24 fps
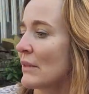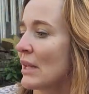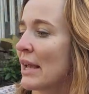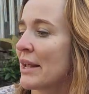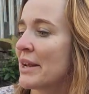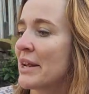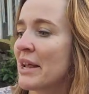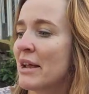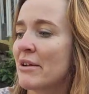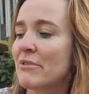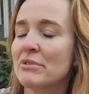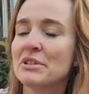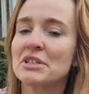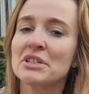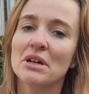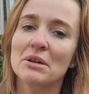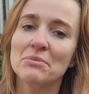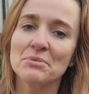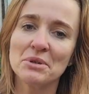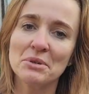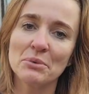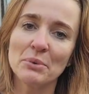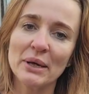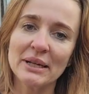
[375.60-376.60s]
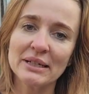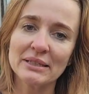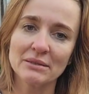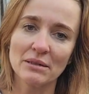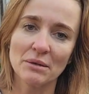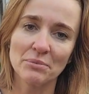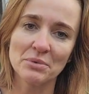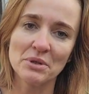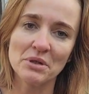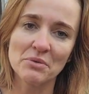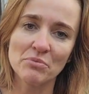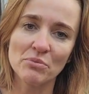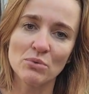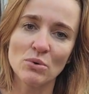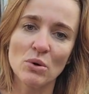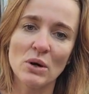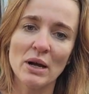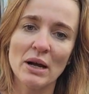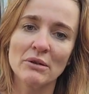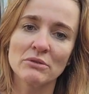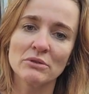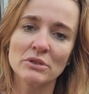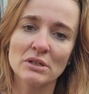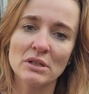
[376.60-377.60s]
and every time he wakes up he's brought
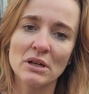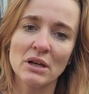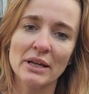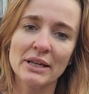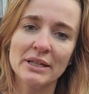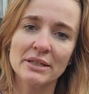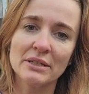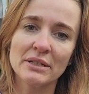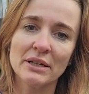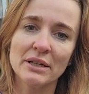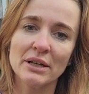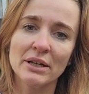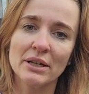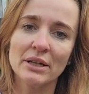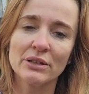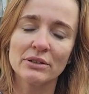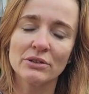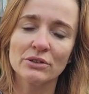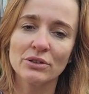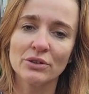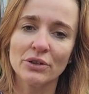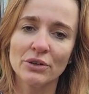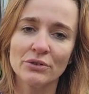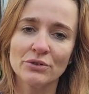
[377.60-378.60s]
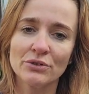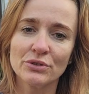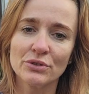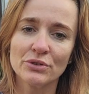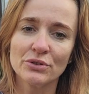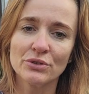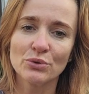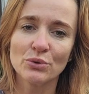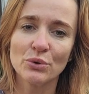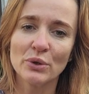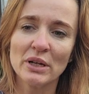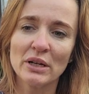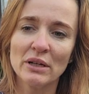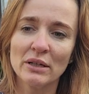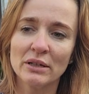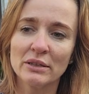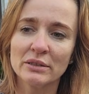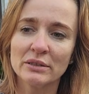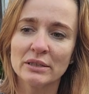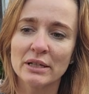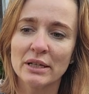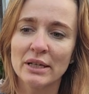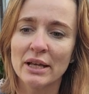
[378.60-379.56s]
outside to go to the toilet,